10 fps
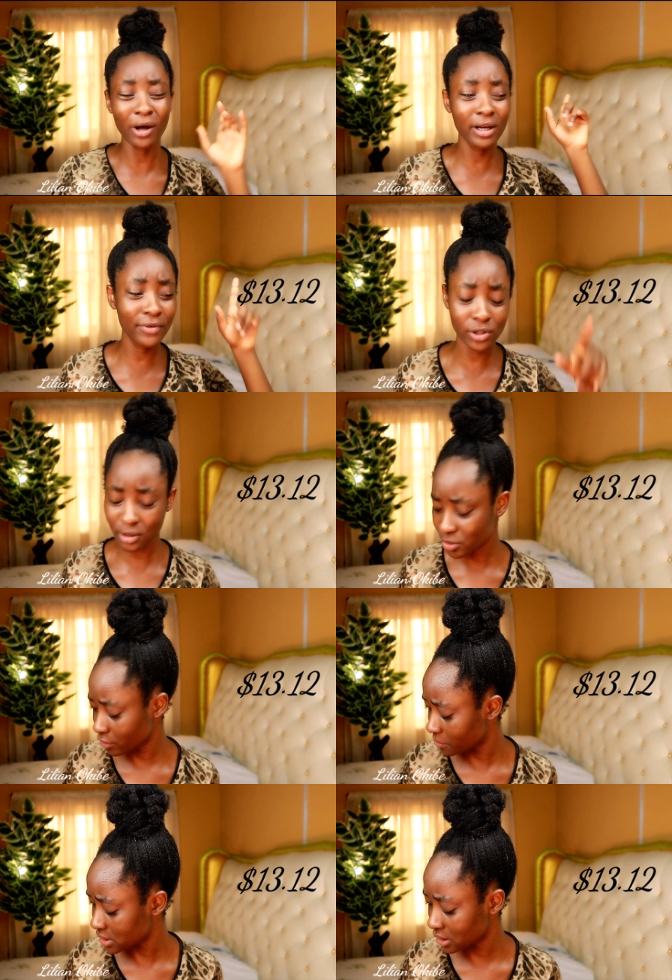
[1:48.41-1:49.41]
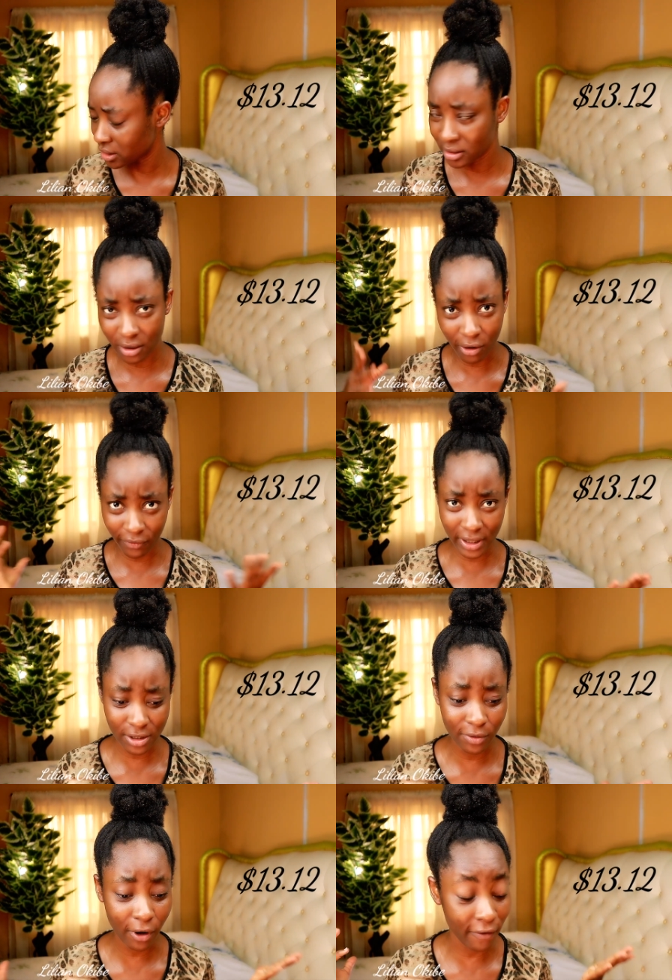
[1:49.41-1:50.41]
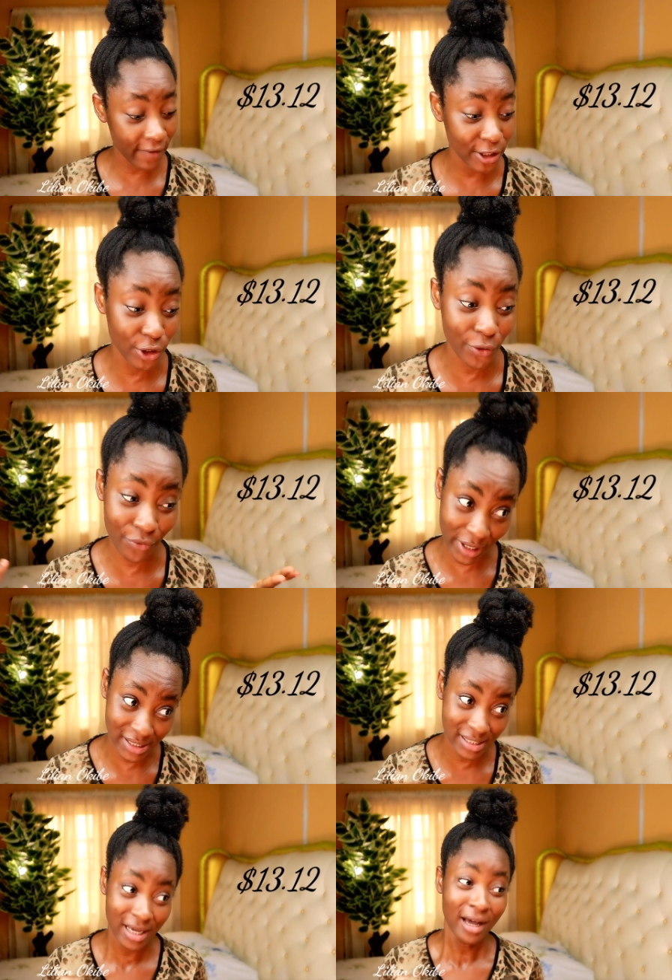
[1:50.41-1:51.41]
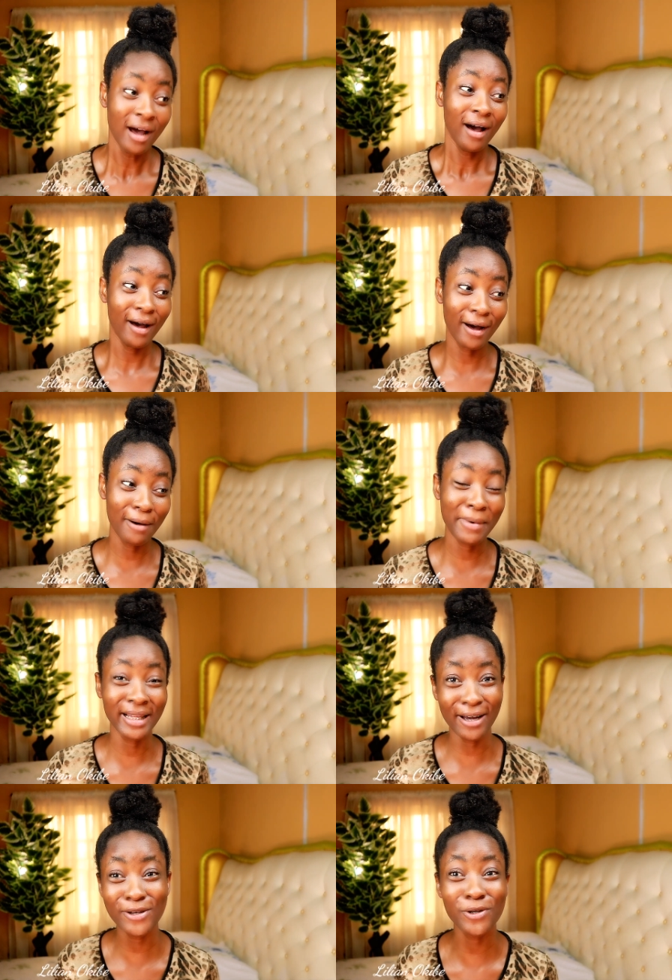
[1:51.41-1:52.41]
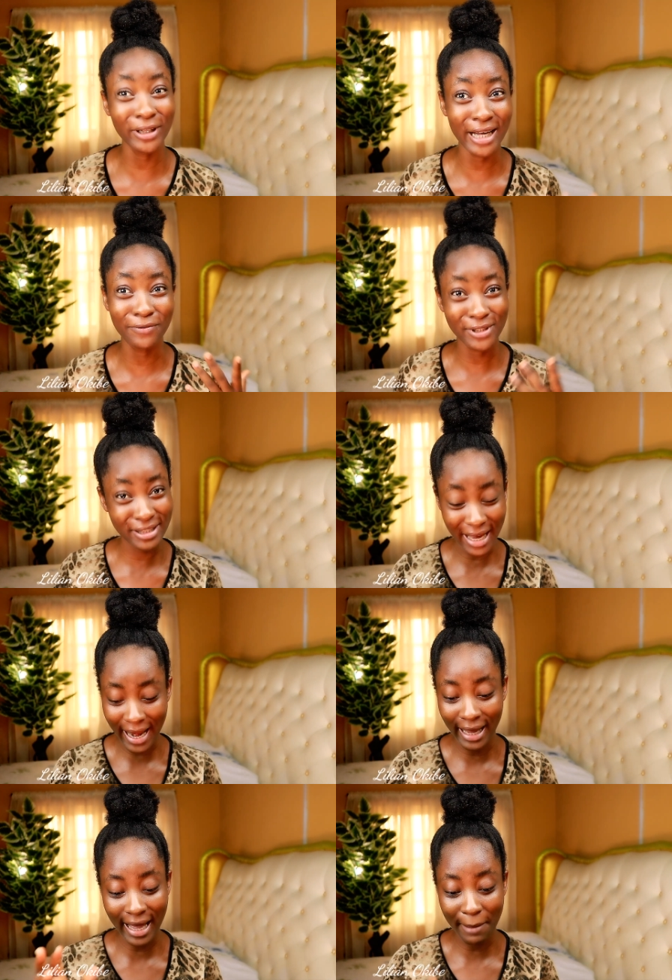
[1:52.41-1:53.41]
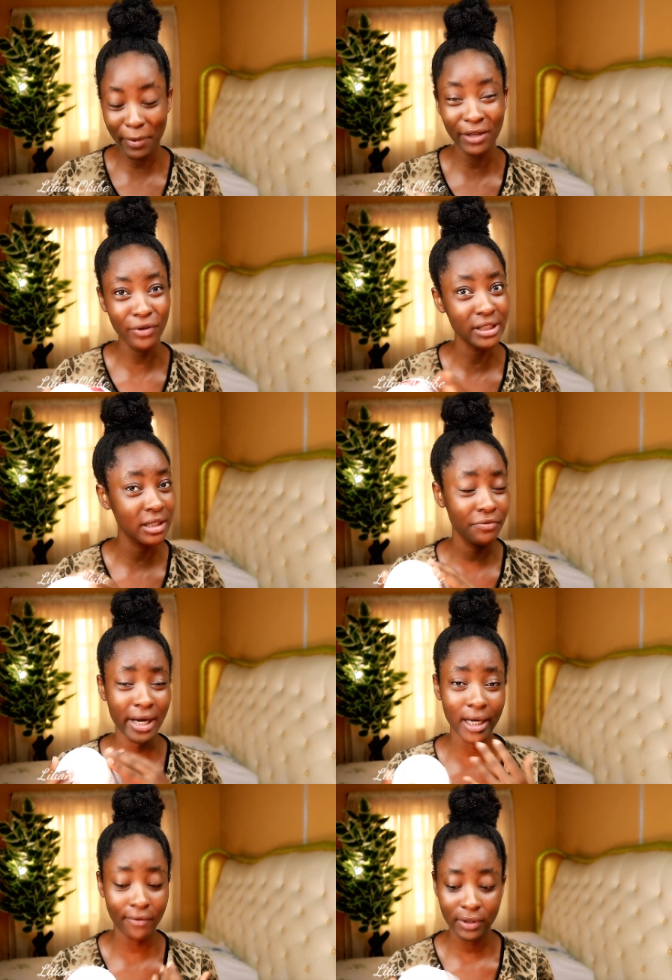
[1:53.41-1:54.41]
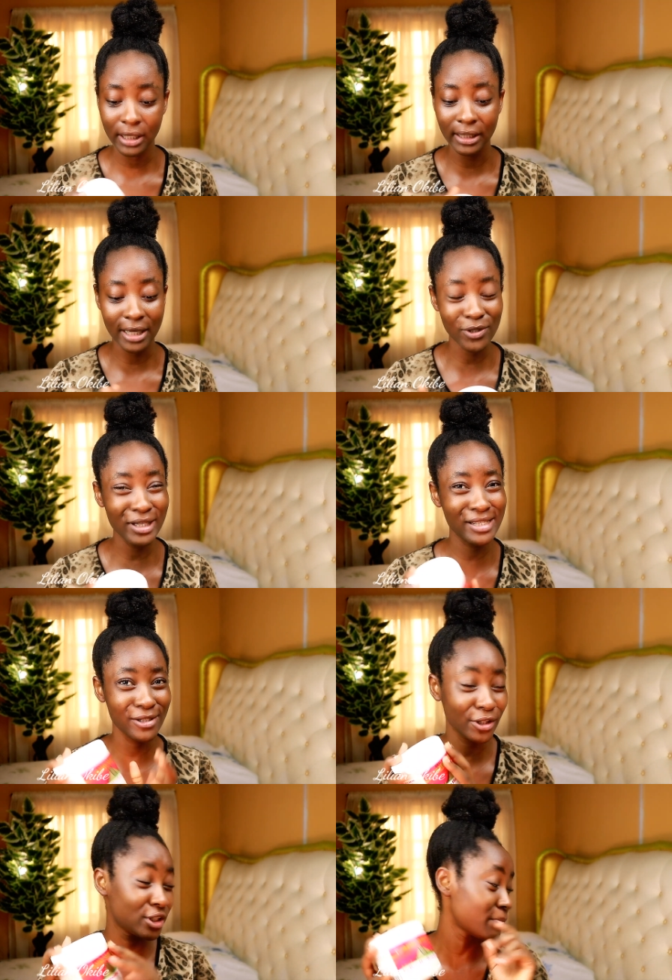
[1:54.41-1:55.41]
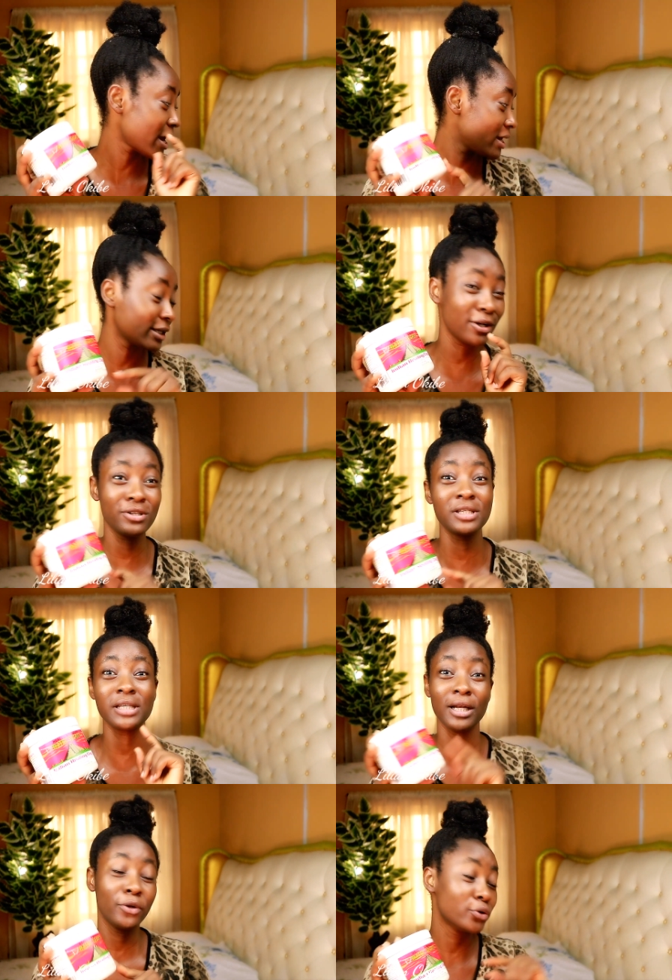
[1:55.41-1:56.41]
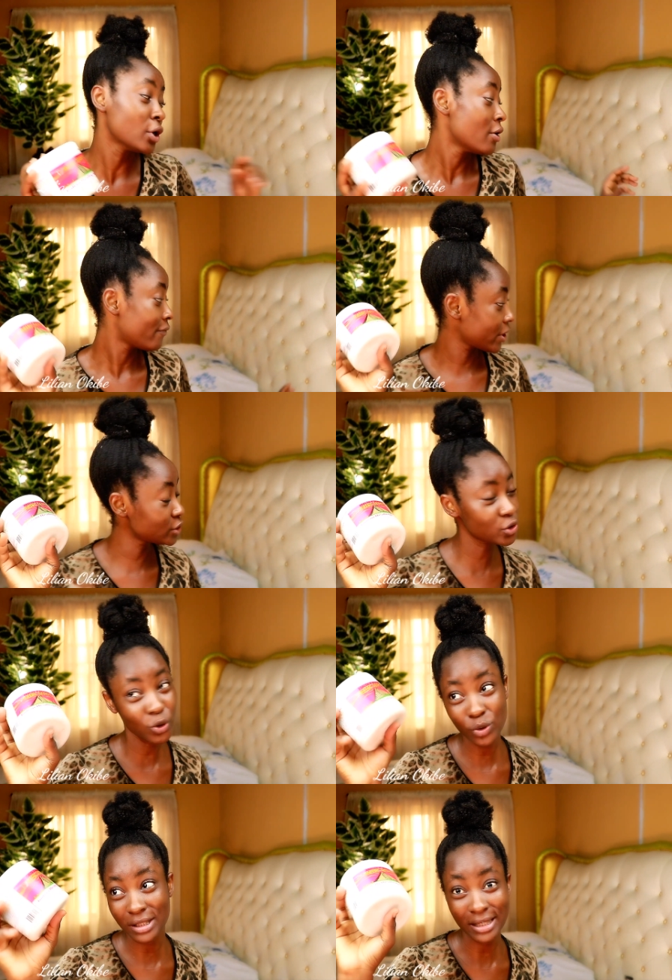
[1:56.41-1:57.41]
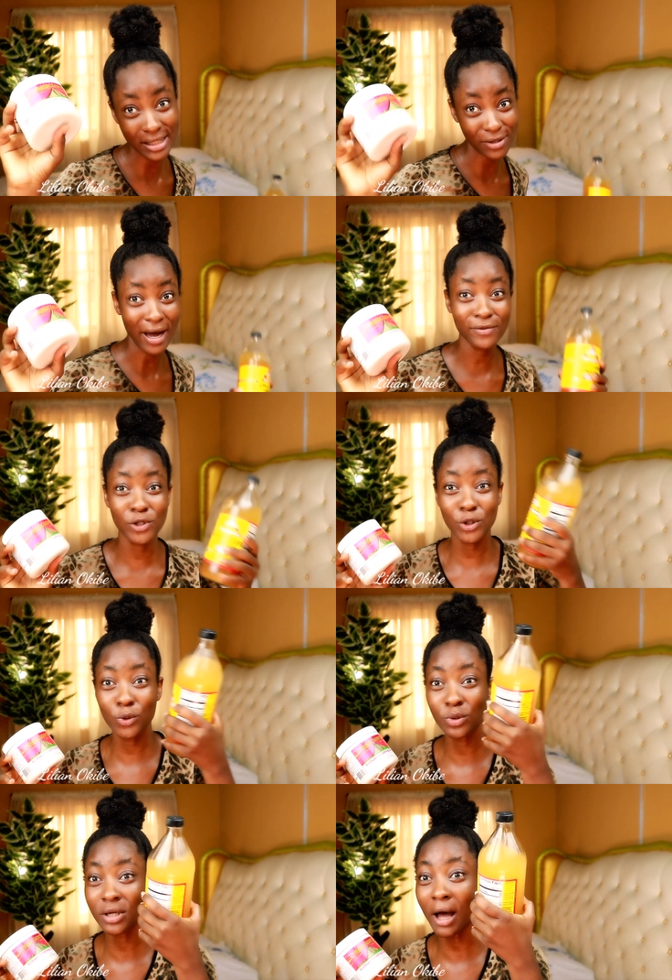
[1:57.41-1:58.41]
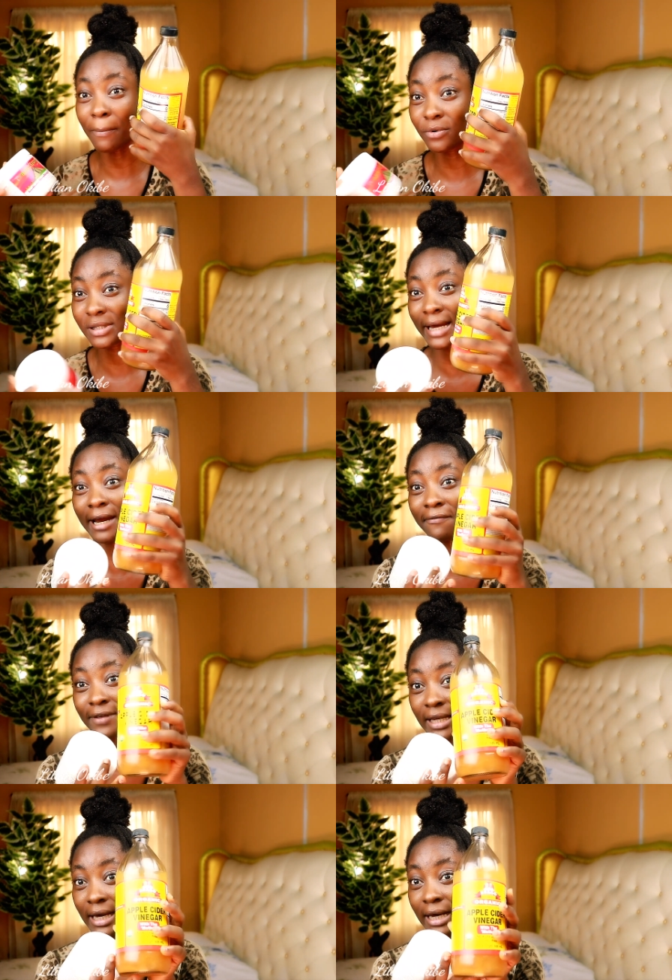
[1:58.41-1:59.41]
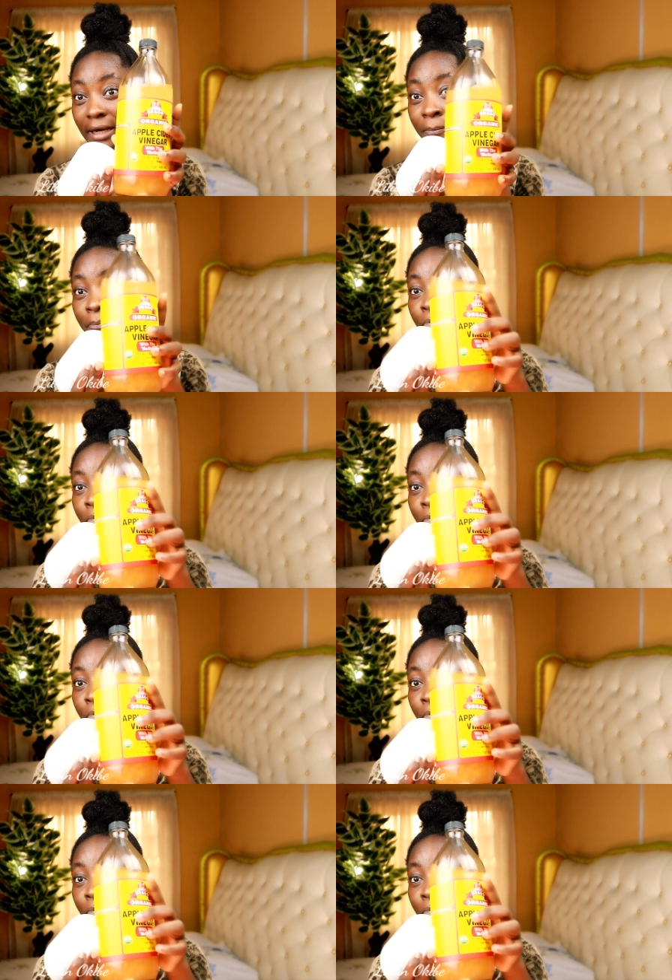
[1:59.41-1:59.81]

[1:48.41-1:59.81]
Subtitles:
I'll leave it on the screen, basically the conversion rate. And I also ordered for, like, I paid for delivery and everything like that. So this is not cheap, and you cannot use this alone. For you to use this, you have to use apple cider vinegar.